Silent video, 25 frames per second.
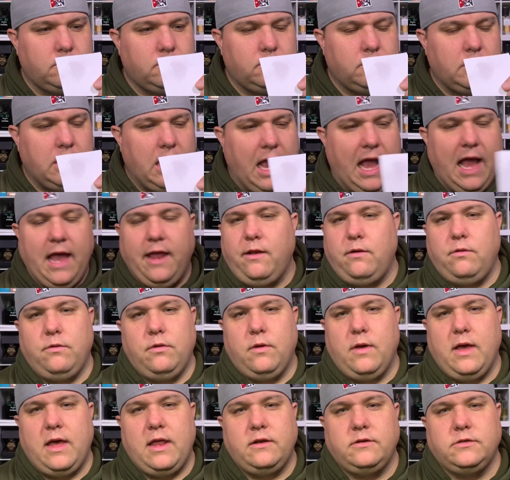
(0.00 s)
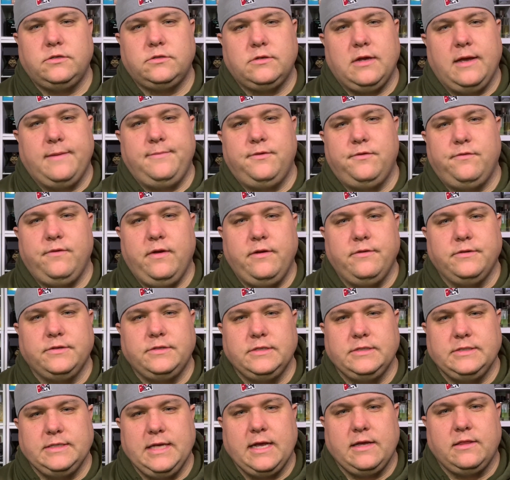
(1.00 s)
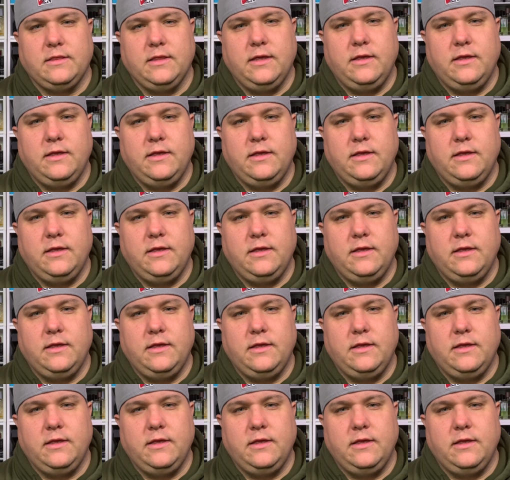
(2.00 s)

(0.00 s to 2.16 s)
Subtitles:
I don't know how to describe this fragrance exactly.